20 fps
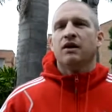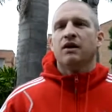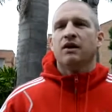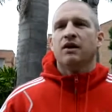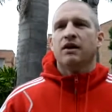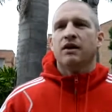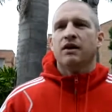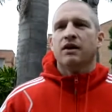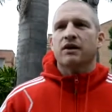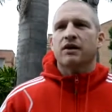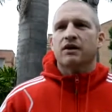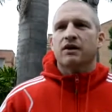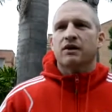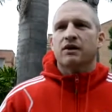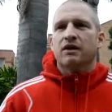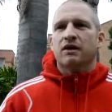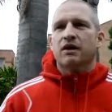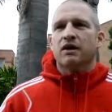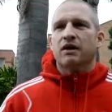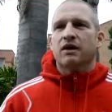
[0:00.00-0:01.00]
Uh,
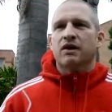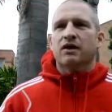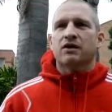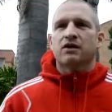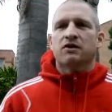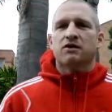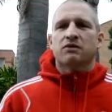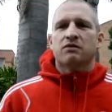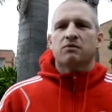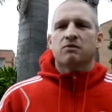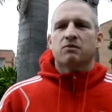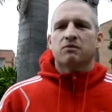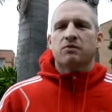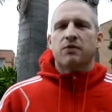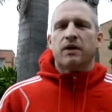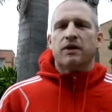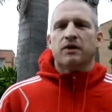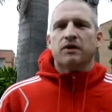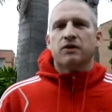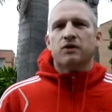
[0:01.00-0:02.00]
the penalty